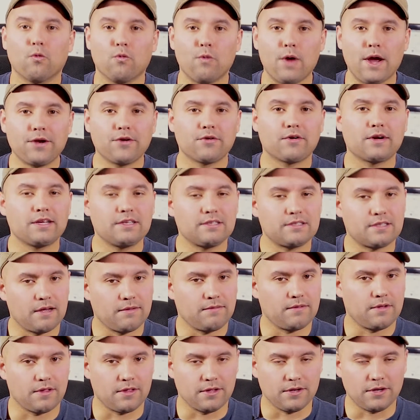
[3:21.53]
Rendering
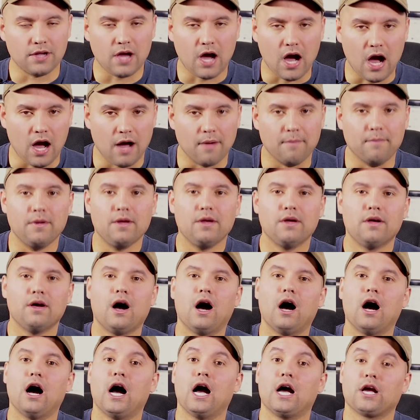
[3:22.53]
stuff to the D O M.
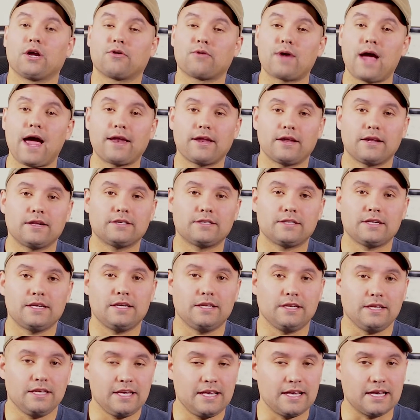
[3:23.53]
Uh, granted, it's
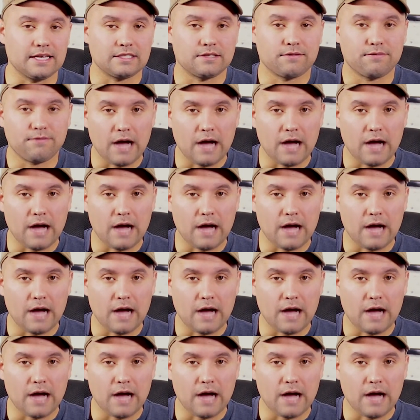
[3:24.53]
in E S